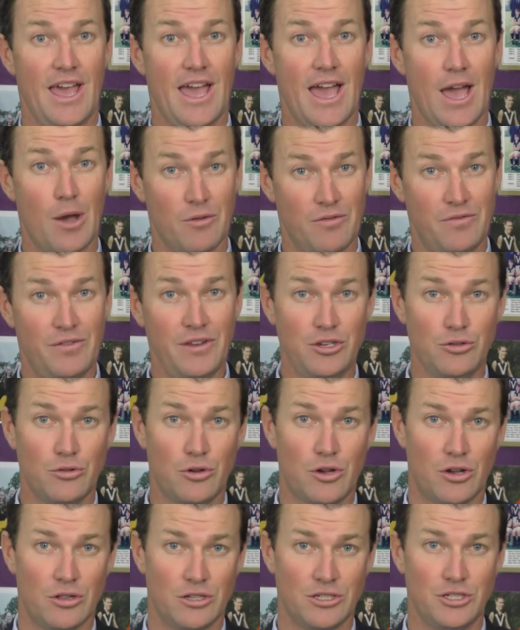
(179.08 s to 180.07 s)
Our official
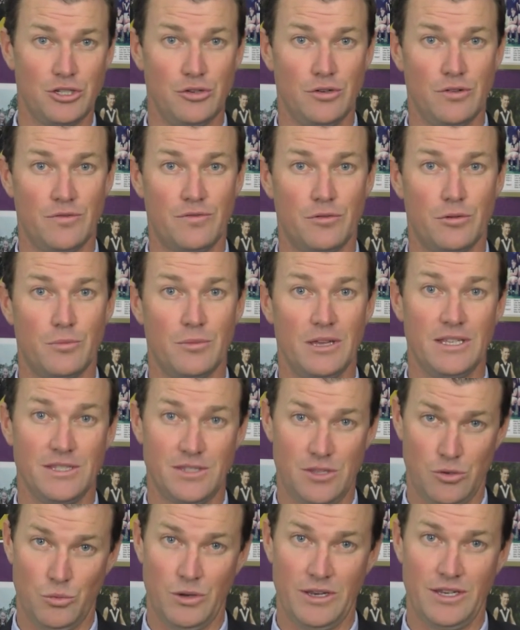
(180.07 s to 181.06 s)
college uniform is
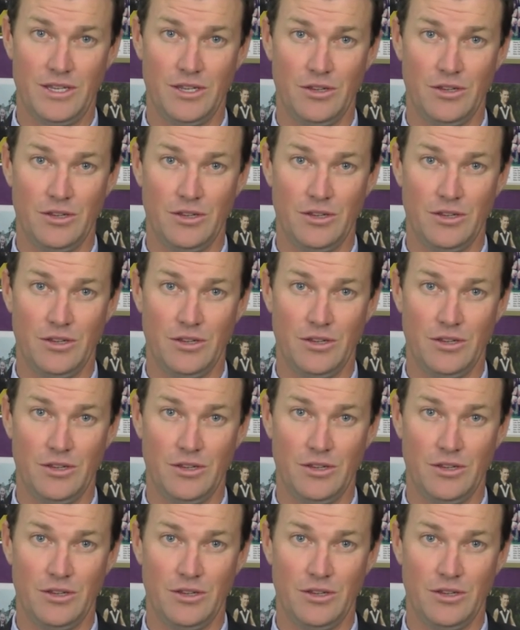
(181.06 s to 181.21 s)
the winter